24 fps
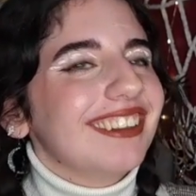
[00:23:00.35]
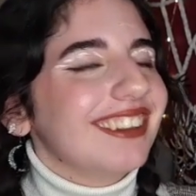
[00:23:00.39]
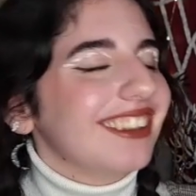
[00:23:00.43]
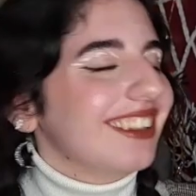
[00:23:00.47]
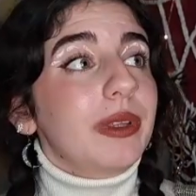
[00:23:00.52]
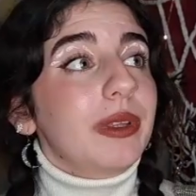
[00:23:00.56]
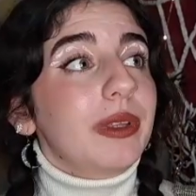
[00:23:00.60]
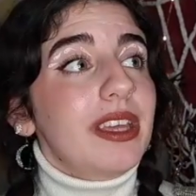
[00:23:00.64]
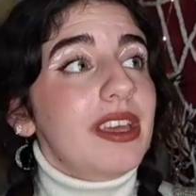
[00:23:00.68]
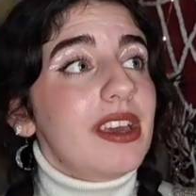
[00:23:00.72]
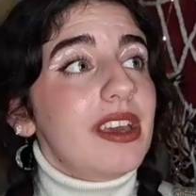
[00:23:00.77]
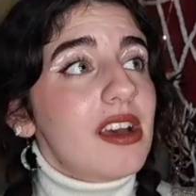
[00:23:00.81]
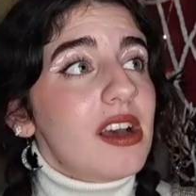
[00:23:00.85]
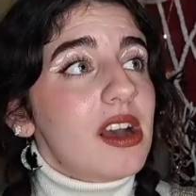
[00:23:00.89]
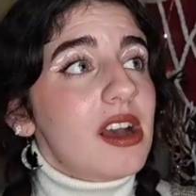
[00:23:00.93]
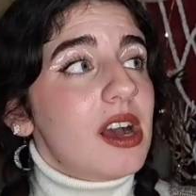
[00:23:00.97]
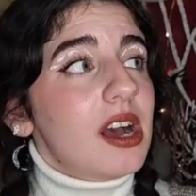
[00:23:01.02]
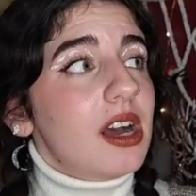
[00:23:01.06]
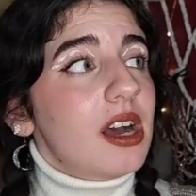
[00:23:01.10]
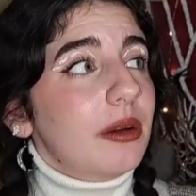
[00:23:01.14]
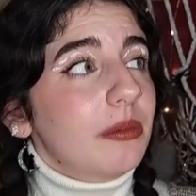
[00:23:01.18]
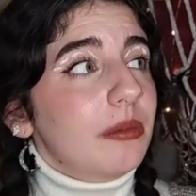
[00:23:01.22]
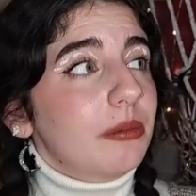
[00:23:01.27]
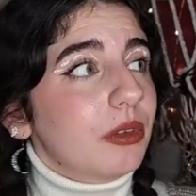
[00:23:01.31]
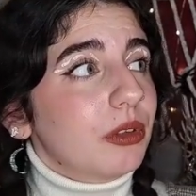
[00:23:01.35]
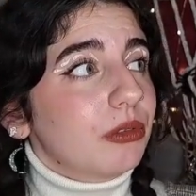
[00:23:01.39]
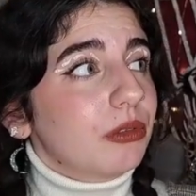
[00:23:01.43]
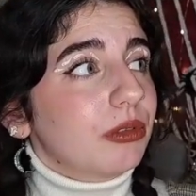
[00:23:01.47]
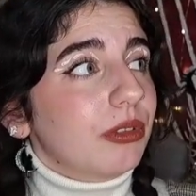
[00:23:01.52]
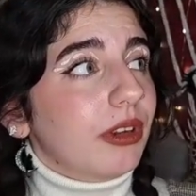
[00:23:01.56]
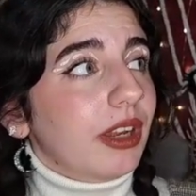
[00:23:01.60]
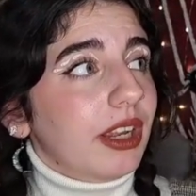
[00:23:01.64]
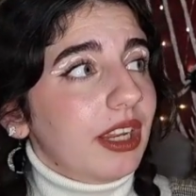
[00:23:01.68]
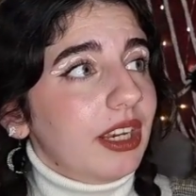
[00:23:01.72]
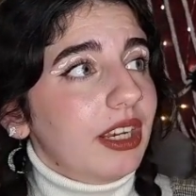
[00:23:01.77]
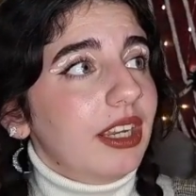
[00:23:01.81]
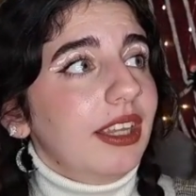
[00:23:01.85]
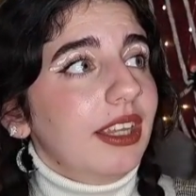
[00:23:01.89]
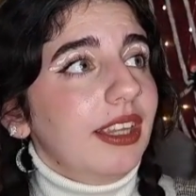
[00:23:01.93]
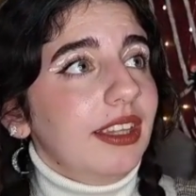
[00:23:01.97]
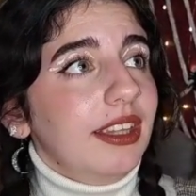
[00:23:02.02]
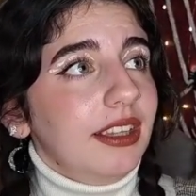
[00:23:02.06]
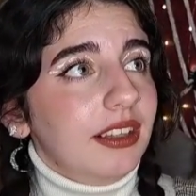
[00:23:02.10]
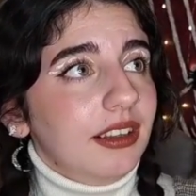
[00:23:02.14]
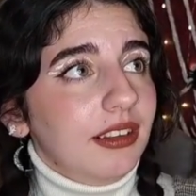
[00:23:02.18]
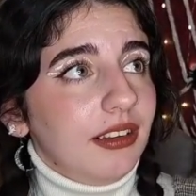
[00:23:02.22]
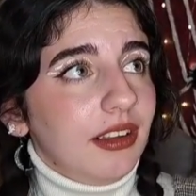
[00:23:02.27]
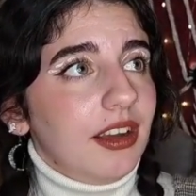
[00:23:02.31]
But yeah, I'm
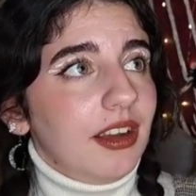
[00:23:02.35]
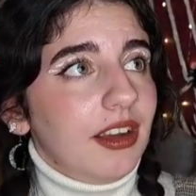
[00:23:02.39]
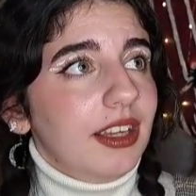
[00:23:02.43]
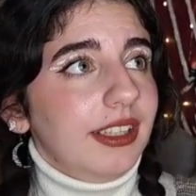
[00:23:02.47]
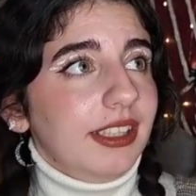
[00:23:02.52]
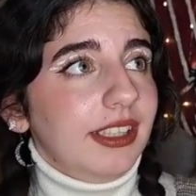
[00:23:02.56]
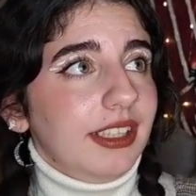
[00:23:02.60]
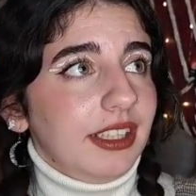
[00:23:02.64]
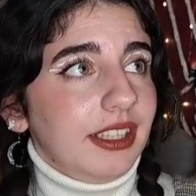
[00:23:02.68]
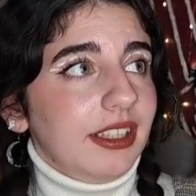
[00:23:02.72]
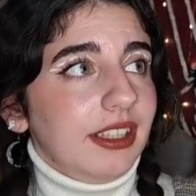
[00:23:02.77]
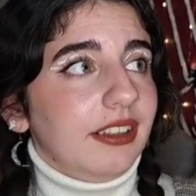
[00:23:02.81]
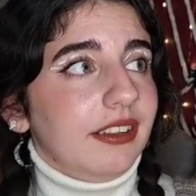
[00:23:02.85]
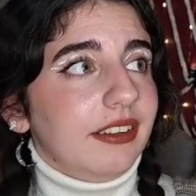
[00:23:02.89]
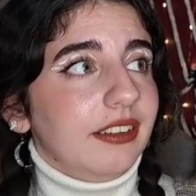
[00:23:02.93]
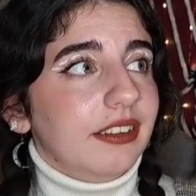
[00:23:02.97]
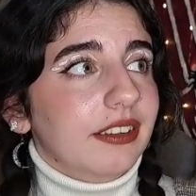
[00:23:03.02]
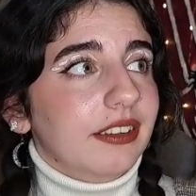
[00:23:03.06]
really liking